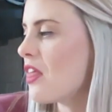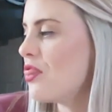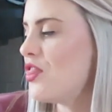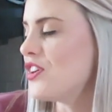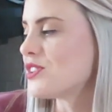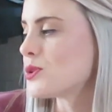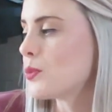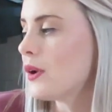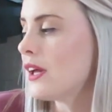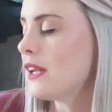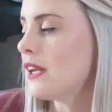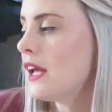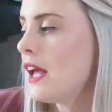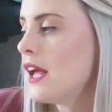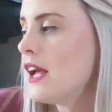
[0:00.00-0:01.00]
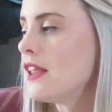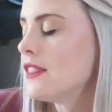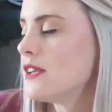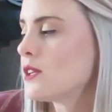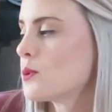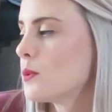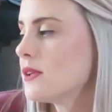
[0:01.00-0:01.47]
this one
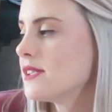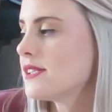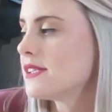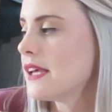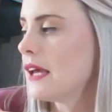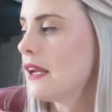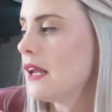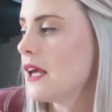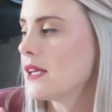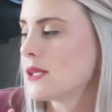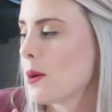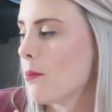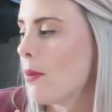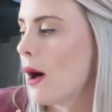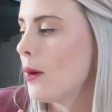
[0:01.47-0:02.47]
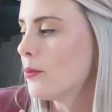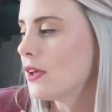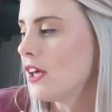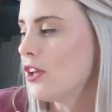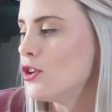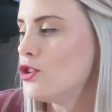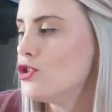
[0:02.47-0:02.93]
this one's scent is
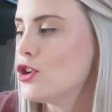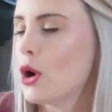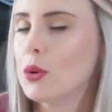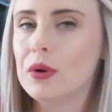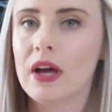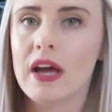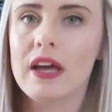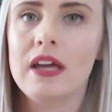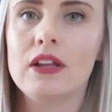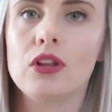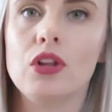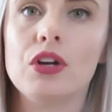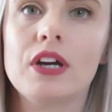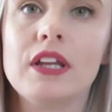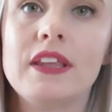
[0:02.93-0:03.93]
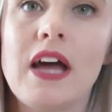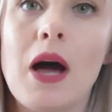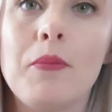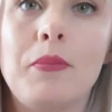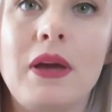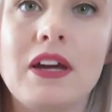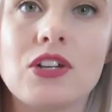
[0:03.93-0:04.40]
pumpkin donut and look at
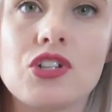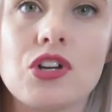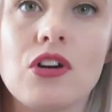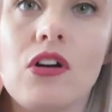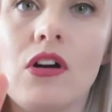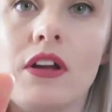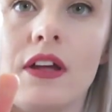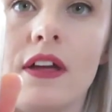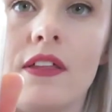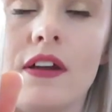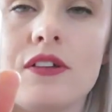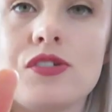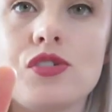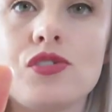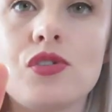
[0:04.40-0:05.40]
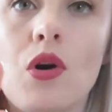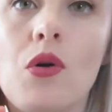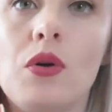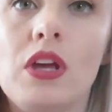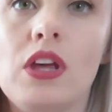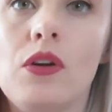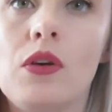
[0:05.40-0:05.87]
that picture on it that is
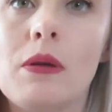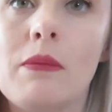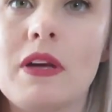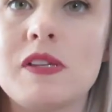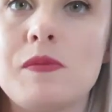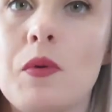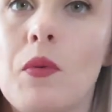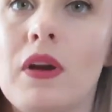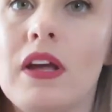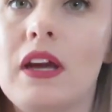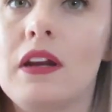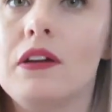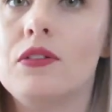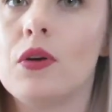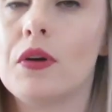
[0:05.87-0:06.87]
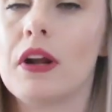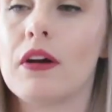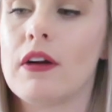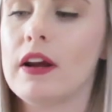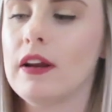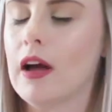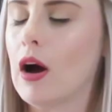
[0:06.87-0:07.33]
so cute it makes me want to eat a donut
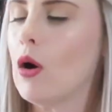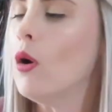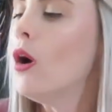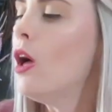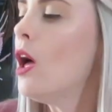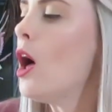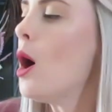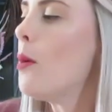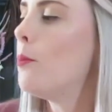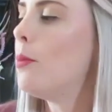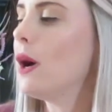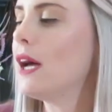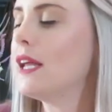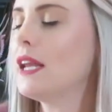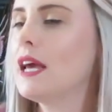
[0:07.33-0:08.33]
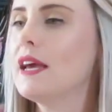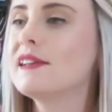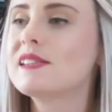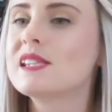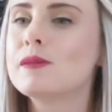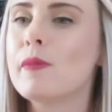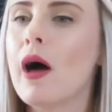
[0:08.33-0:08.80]
right now but
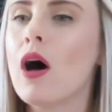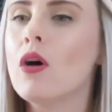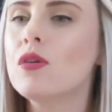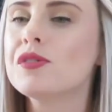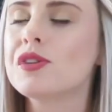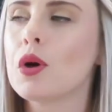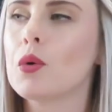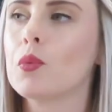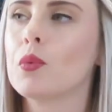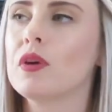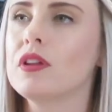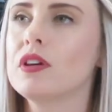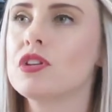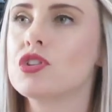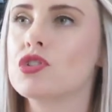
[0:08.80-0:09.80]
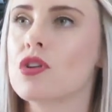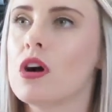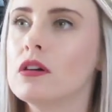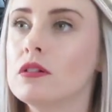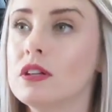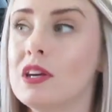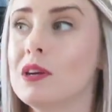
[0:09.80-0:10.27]
it smells really
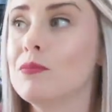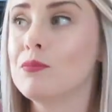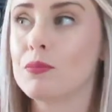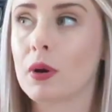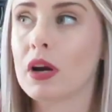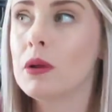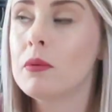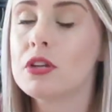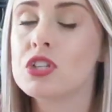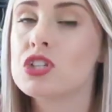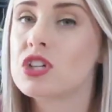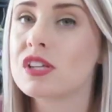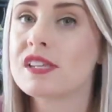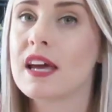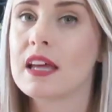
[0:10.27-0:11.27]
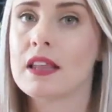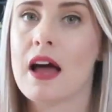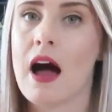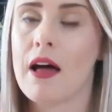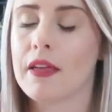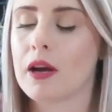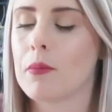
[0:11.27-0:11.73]
strongly pretty much just like
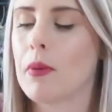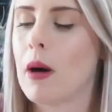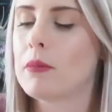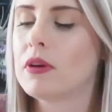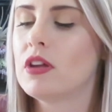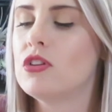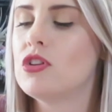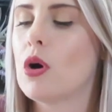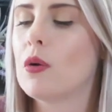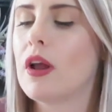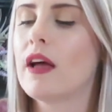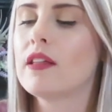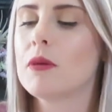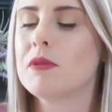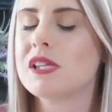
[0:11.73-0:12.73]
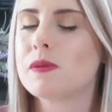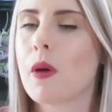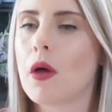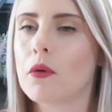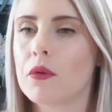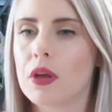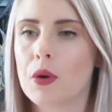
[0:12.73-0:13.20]
that like a pumpkin donut let me
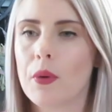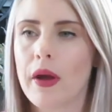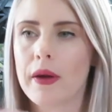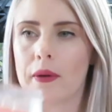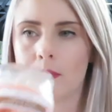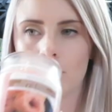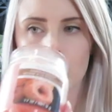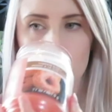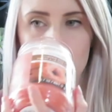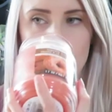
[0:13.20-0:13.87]
smell it really quick